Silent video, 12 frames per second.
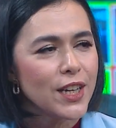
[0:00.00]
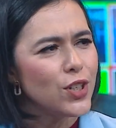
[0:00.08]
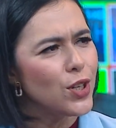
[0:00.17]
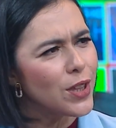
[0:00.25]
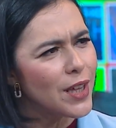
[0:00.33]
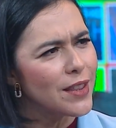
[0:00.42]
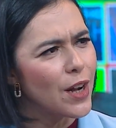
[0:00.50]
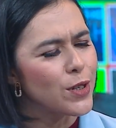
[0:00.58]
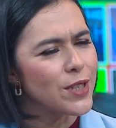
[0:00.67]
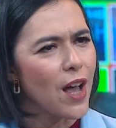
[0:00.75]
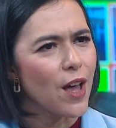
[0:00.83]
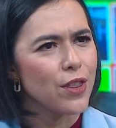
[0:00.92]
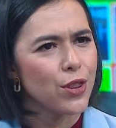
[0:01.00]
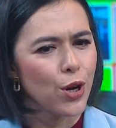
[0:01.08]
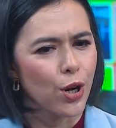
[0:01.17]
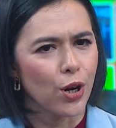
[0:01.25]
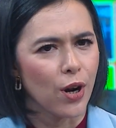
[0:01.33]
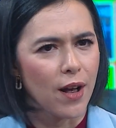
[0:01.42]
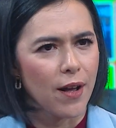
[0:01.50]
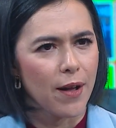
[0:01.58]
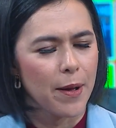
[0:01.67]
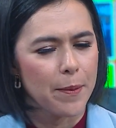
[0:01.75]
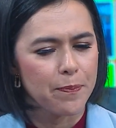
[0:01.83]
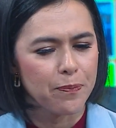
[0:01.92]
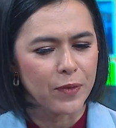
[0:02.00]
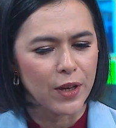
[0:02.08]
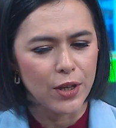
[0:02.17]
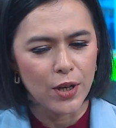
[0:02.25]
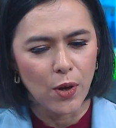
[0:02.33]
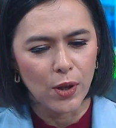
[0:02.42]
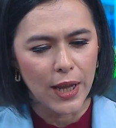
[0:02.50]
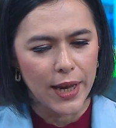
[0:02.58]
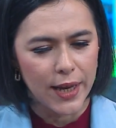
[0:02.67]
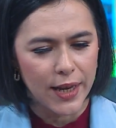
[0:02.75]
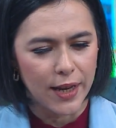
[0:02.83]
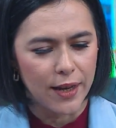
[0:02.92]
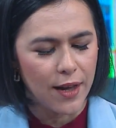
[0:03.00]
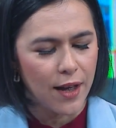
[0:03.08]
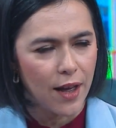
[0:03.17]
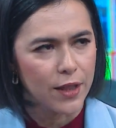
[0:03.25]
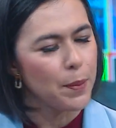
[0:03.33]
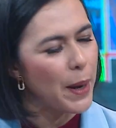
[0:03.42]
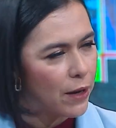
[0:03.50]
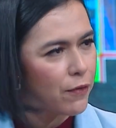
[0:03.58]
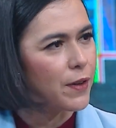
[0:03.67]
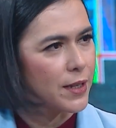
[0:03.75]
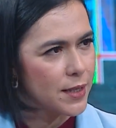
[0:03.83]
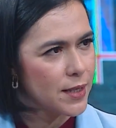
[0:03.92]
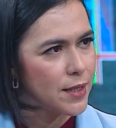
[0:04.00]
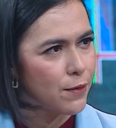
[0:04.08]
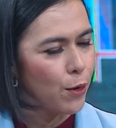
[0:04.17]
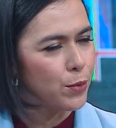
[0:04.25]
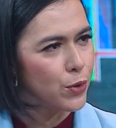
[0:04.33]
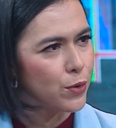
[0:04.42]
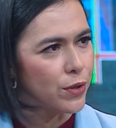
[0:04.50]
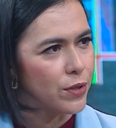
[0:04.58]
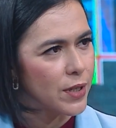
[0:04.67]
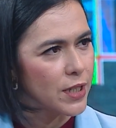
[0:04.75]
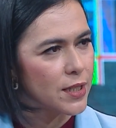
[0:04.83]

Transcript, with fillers: do you think there's other, like other benefits from doodles